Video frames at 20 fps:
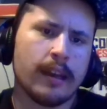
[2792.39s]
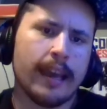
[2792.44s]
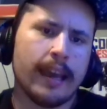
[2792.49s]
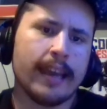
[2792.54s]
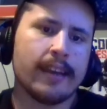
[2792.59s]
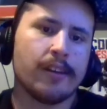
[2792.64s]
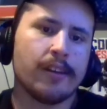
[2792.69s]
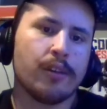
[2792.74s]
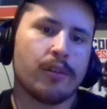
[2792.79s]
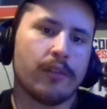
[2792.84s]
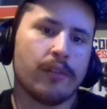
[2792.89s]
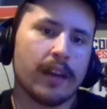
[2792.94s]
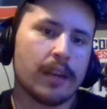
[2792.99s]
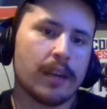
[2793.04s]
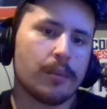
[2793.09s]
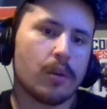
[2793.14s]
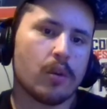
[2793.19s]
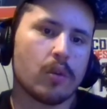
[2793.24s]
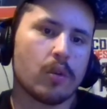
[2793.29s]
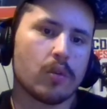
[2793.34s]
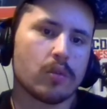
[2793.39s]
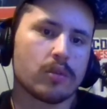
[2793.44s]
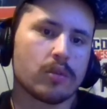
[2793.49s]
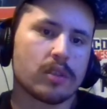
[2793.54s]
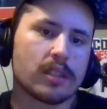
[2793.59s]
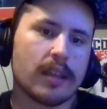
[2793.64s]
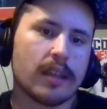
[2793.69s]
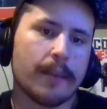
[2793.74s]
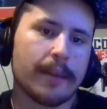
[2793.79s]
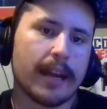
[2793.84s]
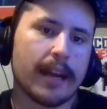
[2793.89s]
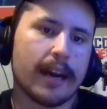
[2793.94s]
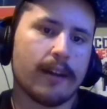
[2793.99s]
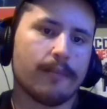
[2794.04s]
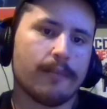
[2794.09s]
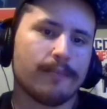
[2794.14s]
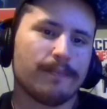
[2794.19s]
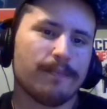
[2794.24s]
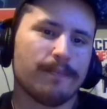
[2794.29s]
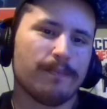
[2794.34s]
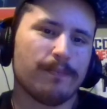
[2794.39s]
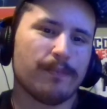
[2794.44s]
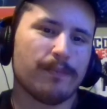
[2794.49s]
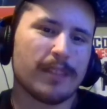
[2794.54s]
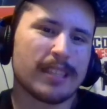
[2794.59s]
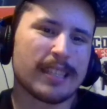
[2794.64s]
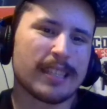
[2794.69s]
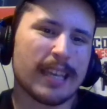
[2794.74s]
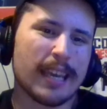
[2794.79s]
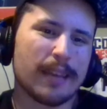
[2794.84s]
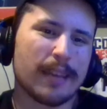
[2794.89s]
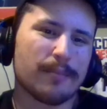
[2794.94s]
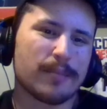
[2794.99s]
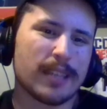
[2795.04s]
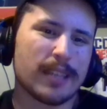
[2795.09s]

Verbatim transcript: Incredibles coming out at the same